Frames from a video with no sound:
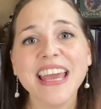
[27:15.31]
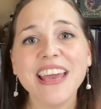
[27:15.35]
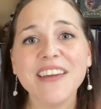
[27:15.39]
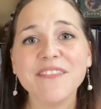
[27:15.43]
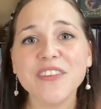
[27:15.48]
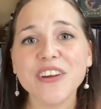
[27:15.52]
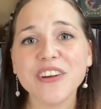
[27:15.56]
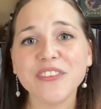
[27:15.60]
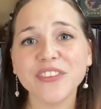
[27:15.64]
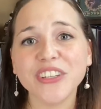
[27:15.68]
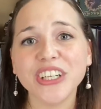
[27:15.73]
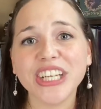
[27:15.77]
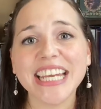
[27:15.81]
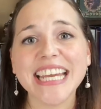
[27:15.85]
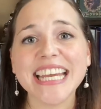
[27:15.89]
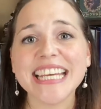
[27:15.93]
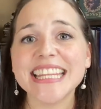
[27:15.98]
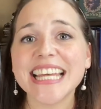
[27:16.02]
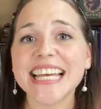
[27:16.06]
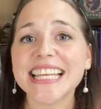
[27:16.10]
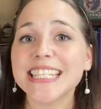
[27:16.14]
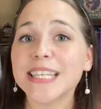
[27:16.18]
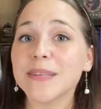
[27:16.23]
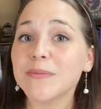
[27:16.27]
Feel free to hit
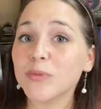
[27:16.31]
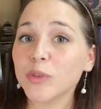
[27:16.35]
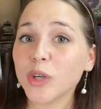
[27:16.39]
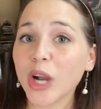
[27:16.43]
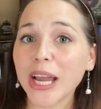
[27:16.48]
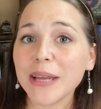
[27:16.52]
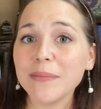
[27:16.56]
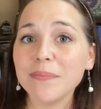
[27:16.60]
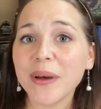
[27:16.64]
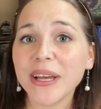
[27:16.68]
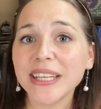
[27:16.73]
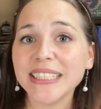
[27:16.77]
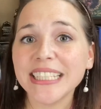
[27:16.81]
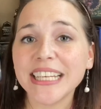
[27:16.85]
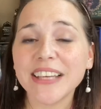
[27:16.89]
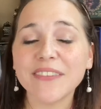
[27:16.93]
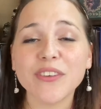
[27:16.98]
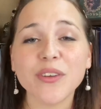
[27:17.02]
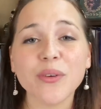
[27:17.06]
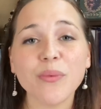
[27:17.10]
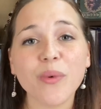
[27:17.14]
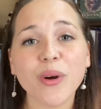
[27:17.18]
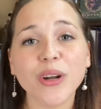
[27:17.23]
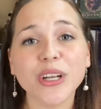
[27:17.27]
that subscribe button if
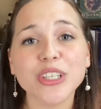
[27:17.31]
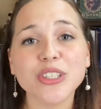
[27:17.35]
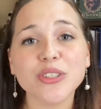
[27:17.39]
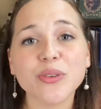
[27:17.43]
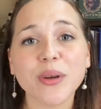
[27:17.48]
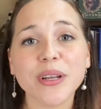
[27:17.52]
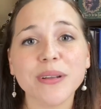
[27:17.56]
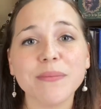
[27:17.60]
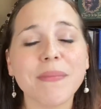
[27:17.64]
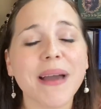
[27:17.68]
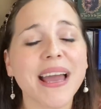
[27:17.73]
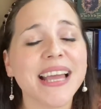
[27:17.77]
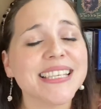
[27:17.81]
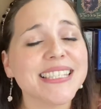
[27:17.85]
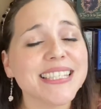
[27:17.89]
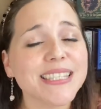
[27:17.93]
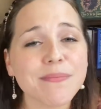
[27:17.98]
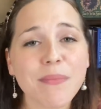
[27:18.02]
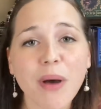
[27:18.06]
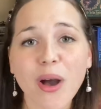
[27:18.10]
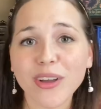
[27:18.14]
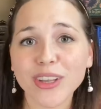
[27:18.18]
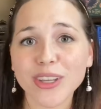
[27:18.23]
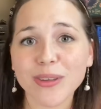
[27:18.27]
you want to join my
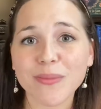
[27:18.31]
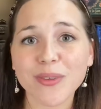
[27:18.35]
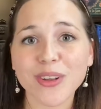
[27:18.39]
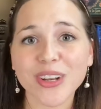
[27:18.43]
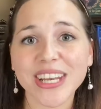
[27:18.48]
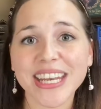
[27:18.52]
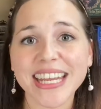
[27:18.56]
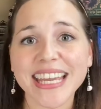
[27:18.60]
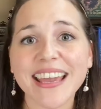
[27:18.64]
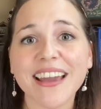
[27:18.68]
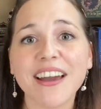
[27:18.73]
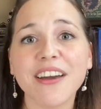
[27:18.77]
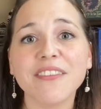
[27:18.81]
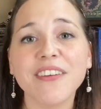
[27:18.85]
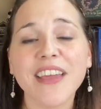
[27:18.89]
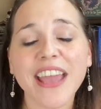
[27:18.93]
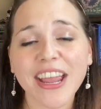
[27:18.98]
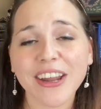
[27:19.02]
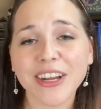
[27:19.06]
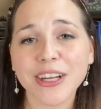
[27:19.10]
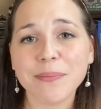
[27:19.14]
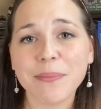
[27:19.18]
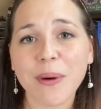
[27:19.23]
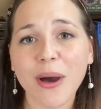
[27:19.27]
small community of
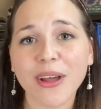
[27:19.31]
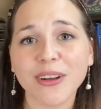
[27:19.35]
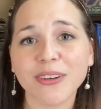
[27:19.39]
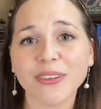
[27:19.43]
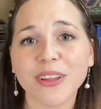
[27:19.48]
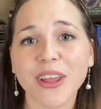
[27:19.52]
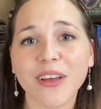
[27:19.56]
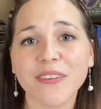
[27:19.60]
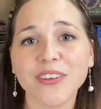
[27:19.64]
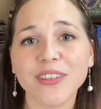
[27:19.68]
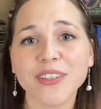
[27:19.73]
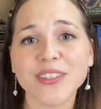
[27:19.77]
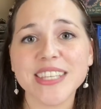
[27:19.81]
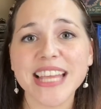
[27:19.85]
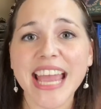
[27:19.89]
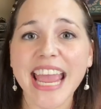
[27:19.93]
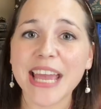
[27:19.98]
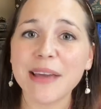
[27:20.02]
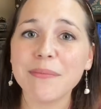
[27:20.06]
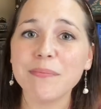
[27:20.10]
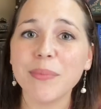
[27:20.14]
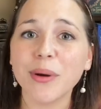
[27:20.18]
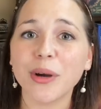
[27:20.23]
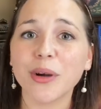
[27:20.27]
Harry Potter lovers
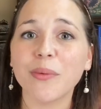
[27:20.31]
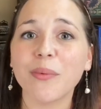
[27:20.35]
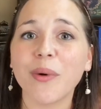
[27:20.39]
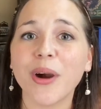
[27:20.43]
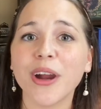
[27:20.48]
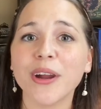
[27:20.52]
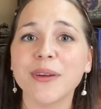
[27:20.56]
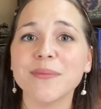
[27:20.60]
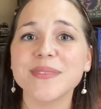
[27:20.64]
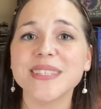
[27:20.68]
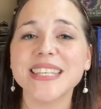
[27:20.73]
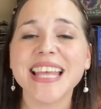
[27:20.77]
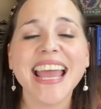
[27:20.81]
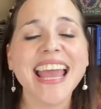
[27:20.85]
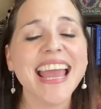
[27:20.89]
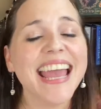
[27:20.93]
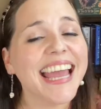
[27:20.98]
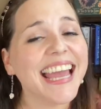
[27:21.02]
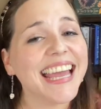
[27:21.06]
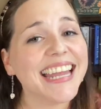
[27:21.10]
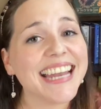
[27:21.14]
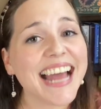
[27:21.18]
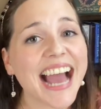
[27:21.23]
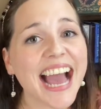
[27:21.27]
and bookworms.
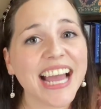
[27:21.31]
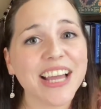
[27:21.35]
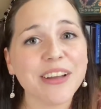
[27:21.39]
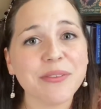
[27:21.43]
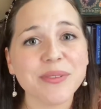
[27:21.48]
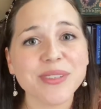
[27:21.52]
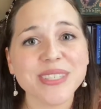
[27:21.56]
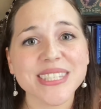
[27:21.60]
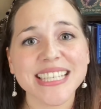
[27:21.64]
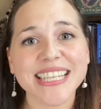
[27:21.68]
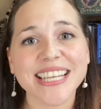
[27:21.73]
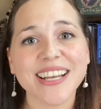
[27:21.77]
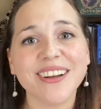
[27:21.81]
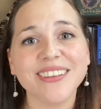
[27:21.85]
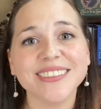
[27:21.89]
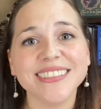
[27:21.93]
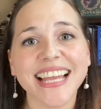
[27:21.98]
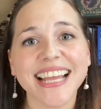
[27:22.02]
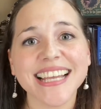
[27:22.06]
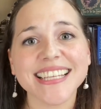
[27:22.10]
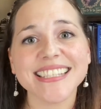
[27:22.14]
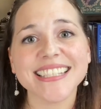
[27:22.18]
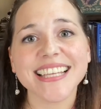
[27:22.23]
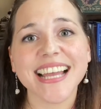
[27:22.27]
And I will see y'all
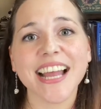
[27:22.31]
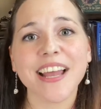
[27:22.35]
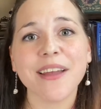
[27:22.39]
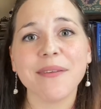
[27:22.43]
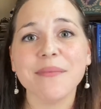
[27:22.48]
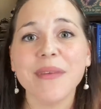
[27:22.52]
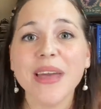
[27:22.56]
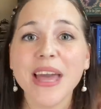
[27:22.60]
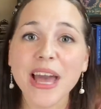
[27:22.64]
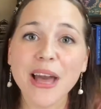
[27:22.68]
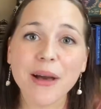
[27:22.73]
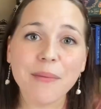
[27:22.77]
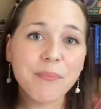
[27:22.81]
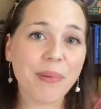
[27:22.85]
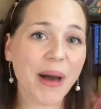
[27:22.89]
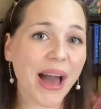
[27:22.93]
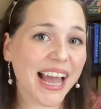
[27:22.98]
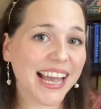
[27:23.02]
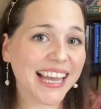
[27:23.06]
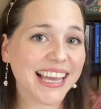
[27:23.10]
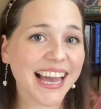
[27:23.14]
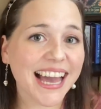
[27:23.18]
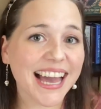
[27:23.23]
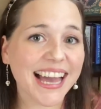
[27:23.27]
next time.
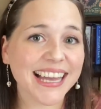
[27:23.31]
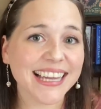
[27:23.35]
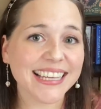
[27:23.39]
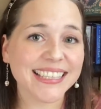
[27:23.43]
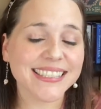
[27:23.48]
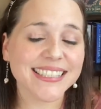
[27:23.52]
Bye, guys.